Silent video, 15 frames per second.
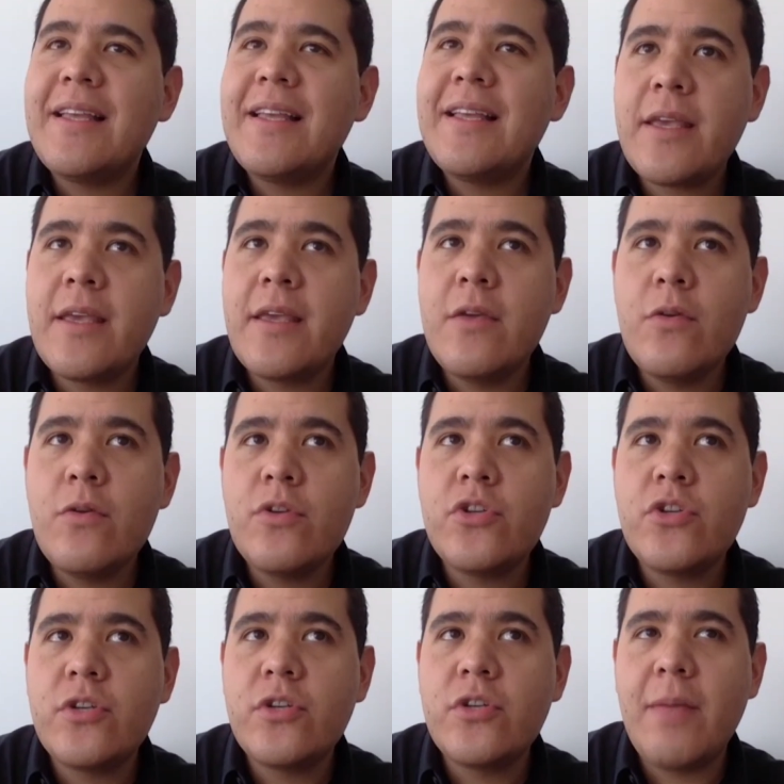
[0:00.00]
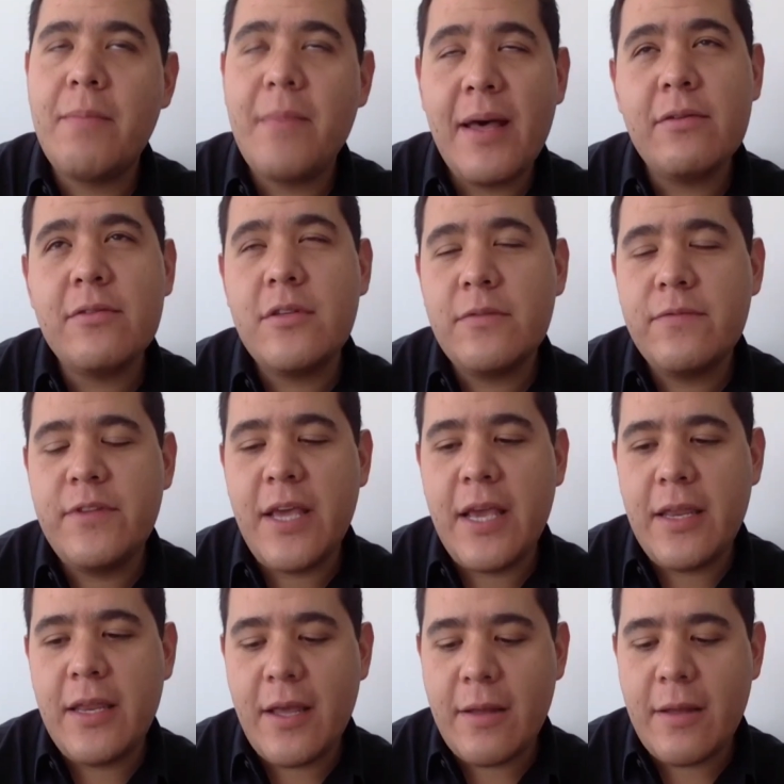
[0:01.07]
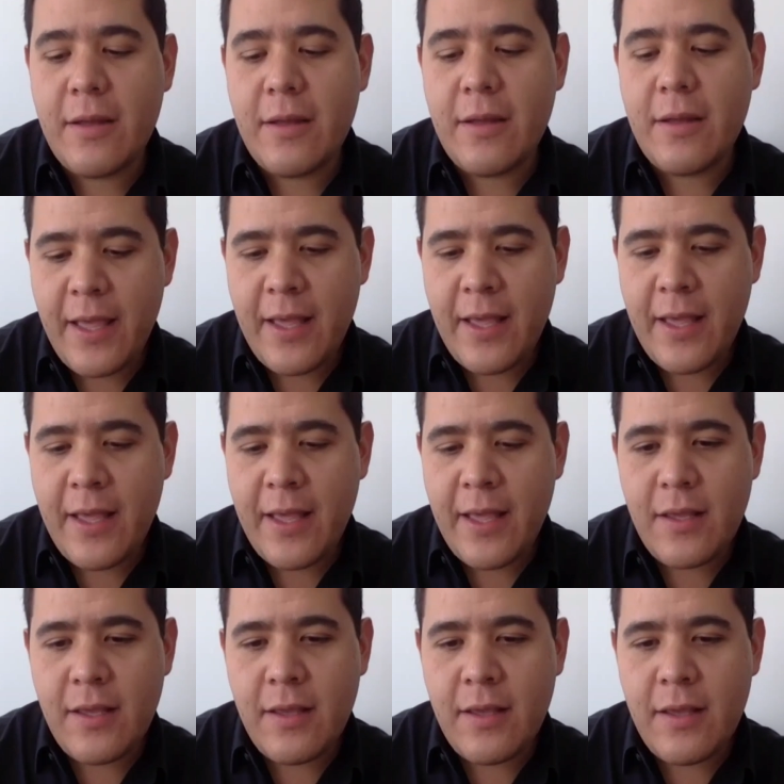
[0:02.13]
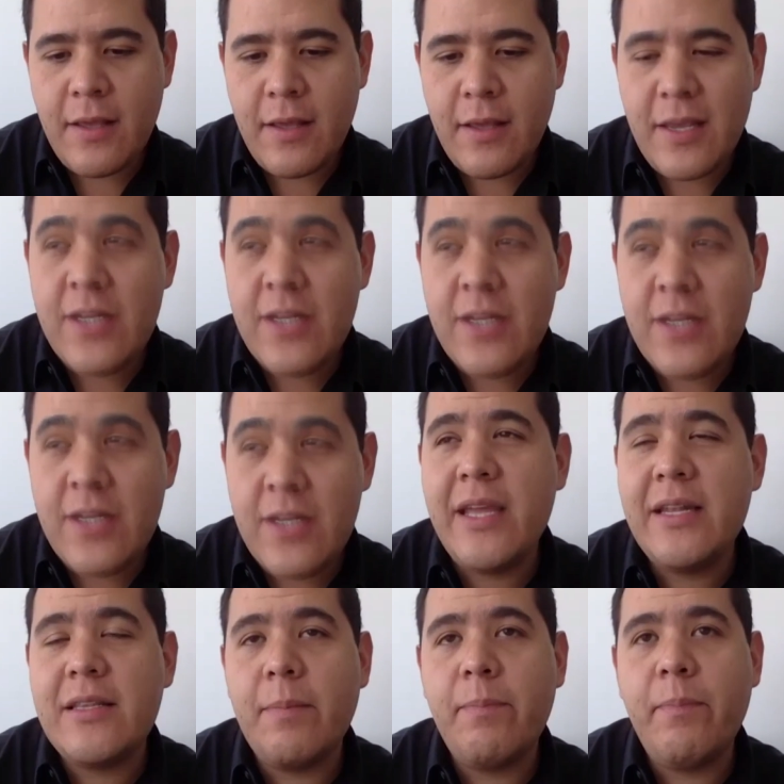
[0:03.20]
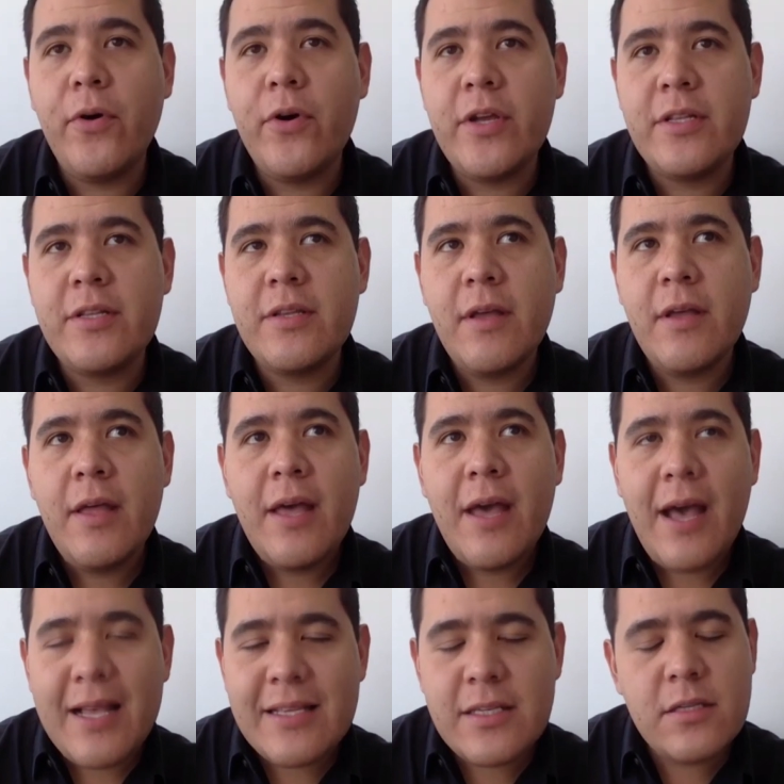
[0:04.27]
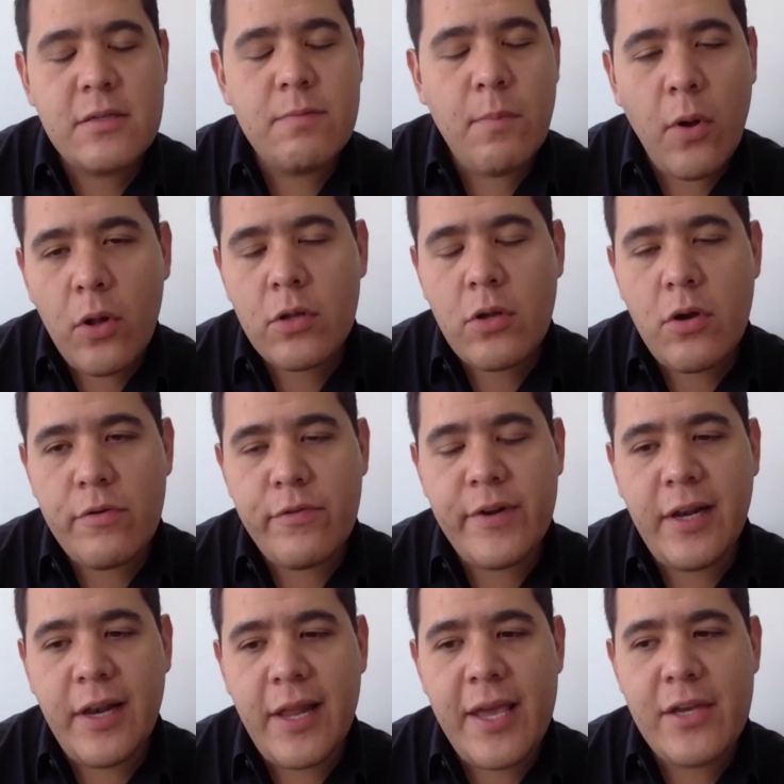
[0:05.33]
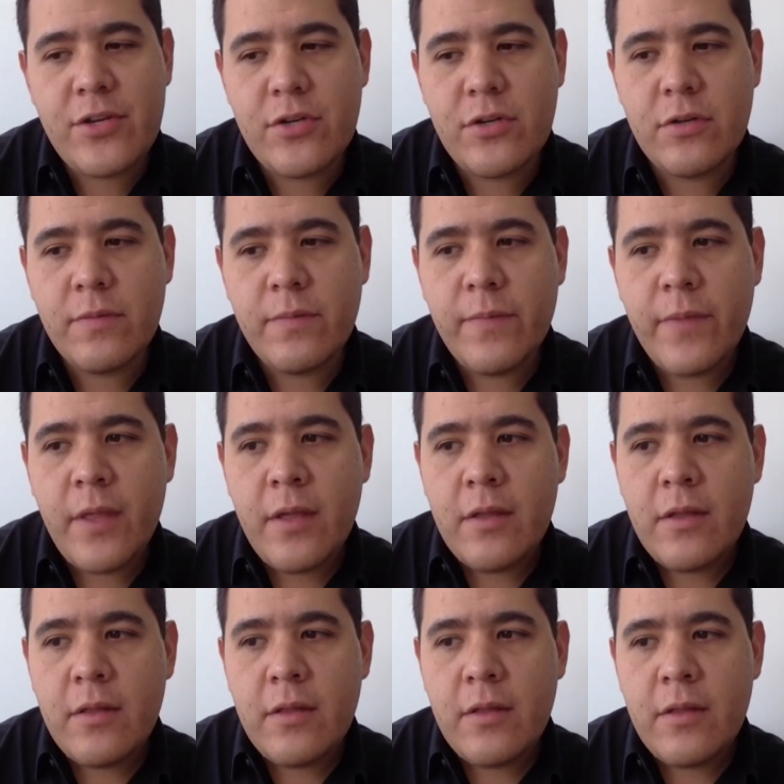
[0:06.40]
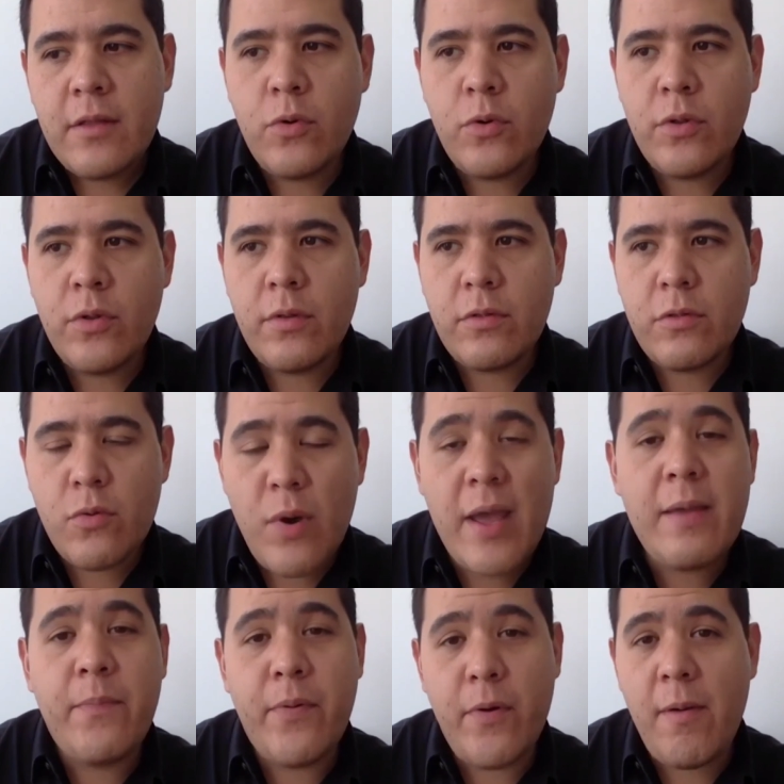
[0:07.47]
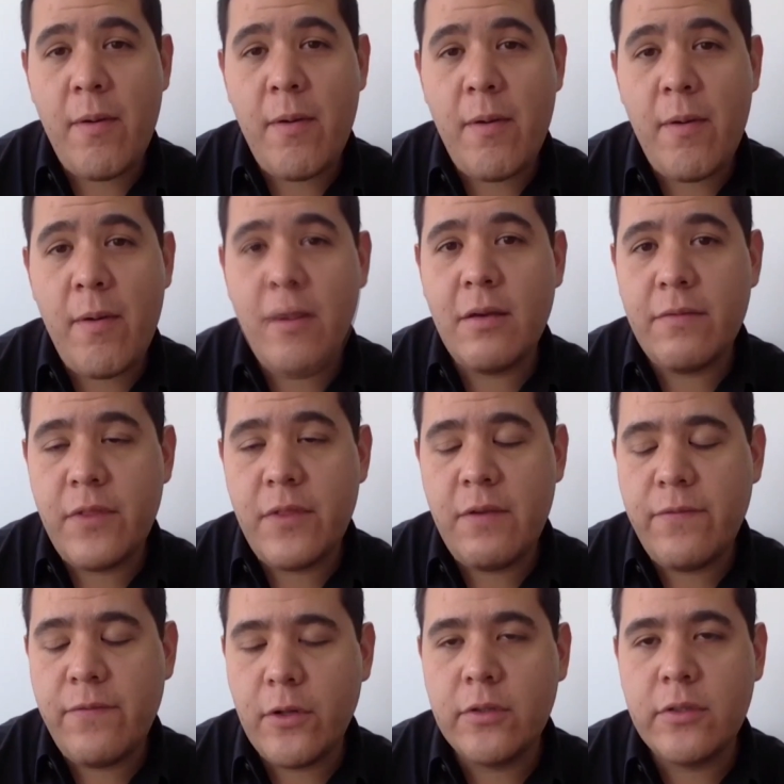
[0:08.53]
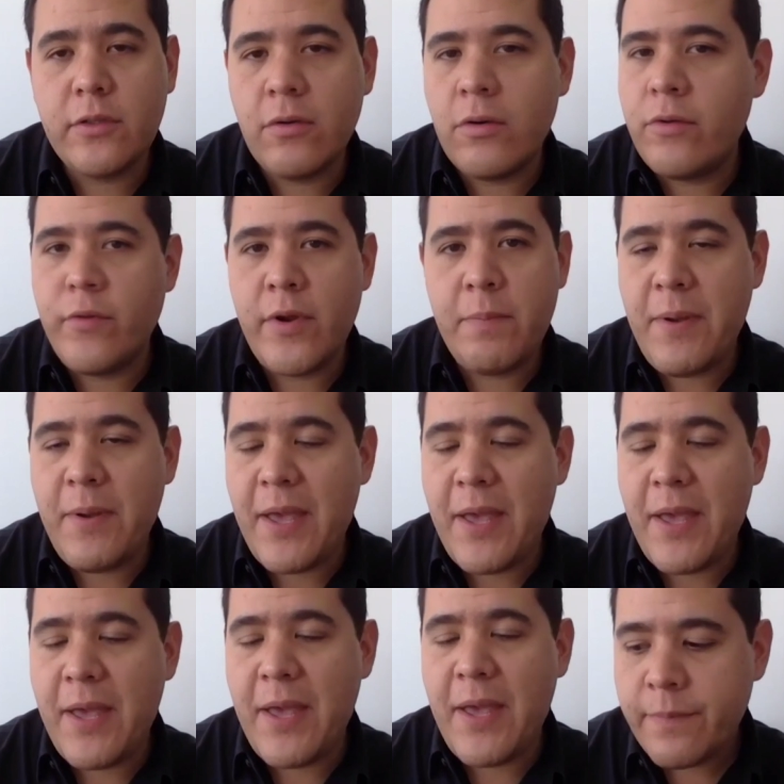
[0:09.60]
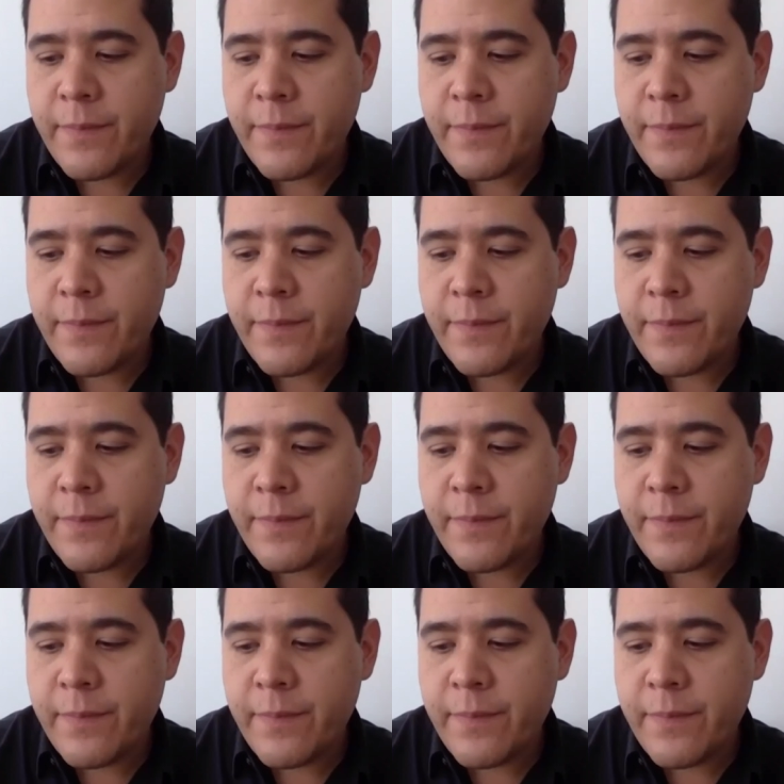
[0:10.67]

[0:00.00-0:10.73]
a huge amount of data, and each data point has a small correlation to a probability of default or repayment.